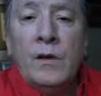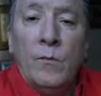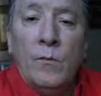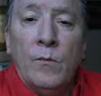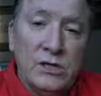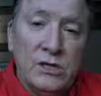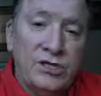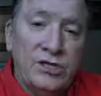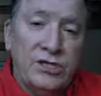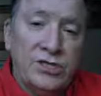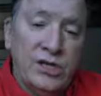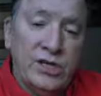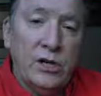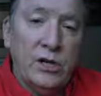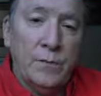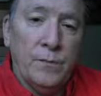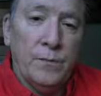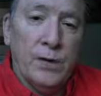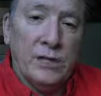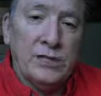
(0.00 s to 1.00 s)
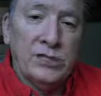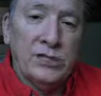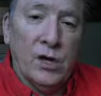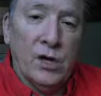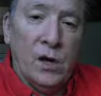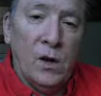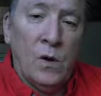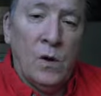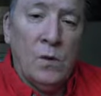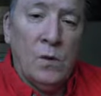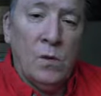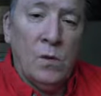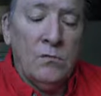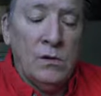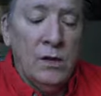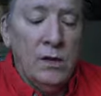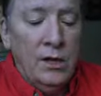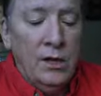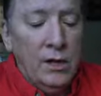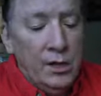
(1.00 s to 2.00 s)
Once you center punch the hole,
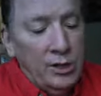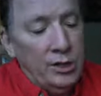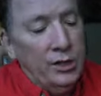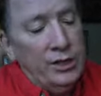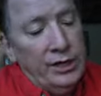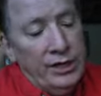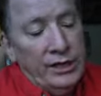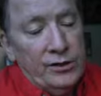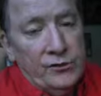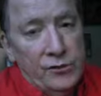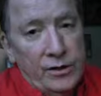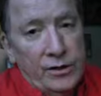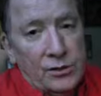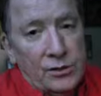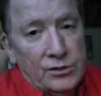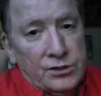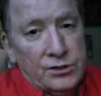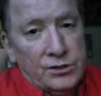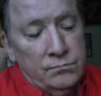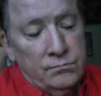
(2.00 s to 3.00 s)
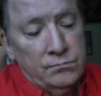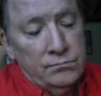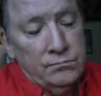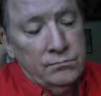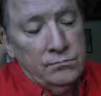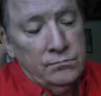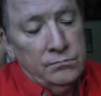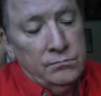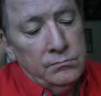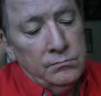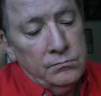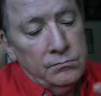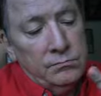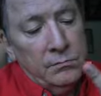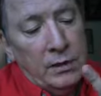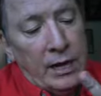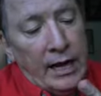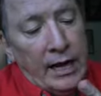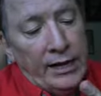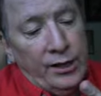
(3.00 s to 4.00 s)
you need drills.
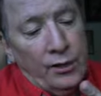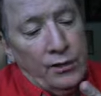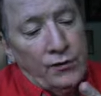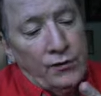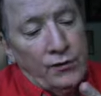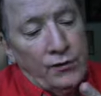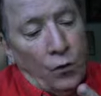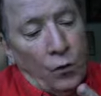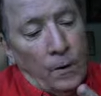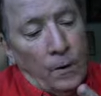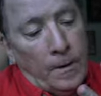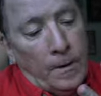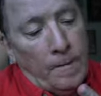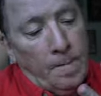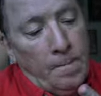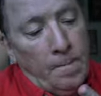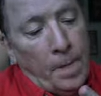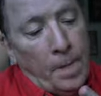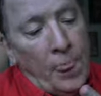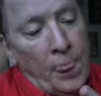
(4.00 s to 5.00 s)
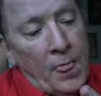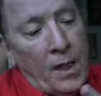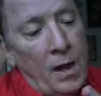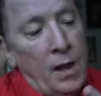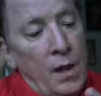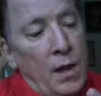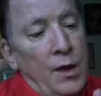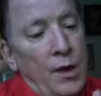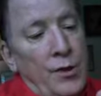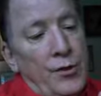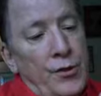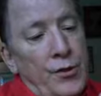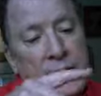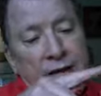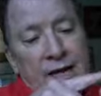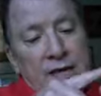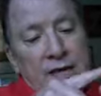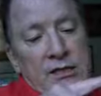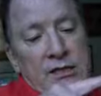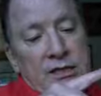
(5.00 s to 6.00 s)
I use 4.
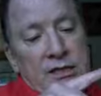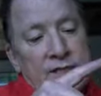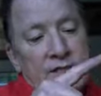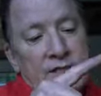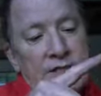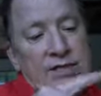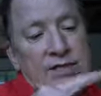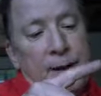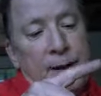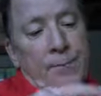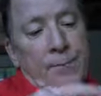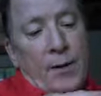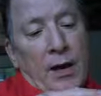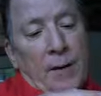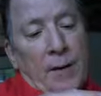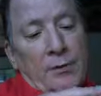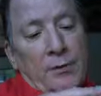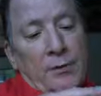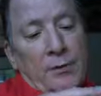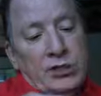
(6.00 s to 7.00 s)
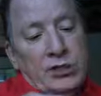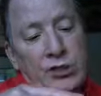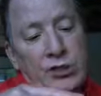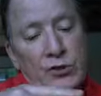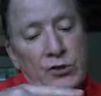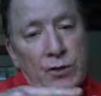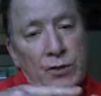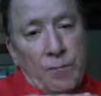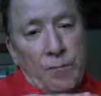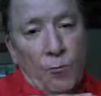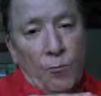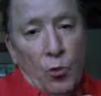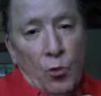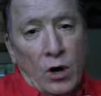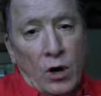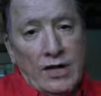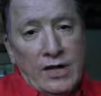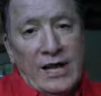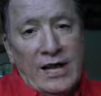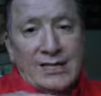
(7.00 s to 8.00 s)
3 to step up to the
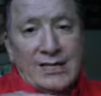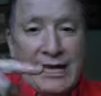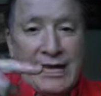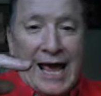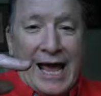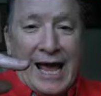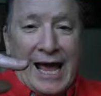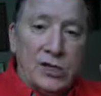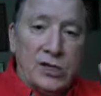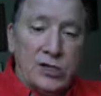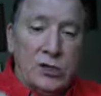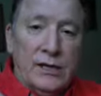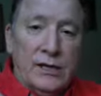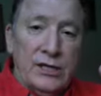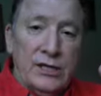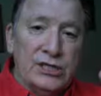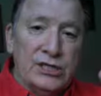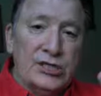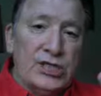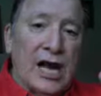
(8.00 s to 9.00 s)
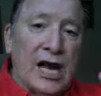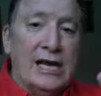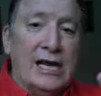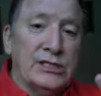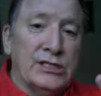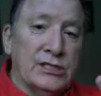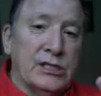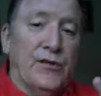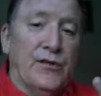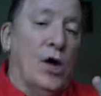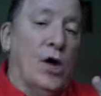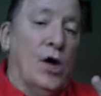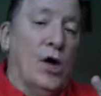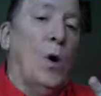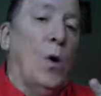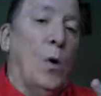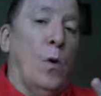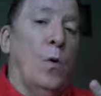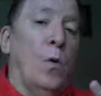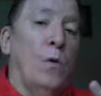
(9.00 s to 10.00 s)
one that's actually the size of the
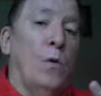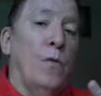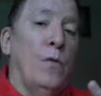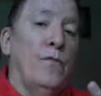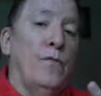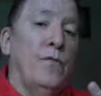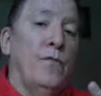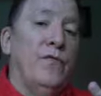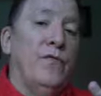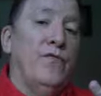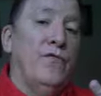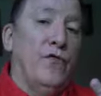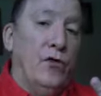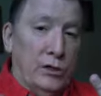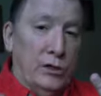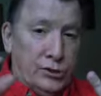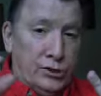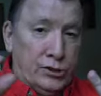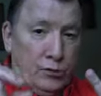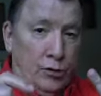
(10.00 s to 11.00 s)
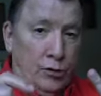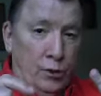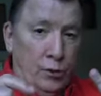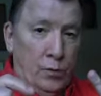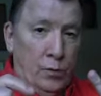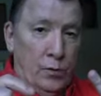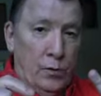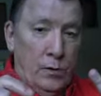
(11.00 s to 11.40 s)
hole for the screw,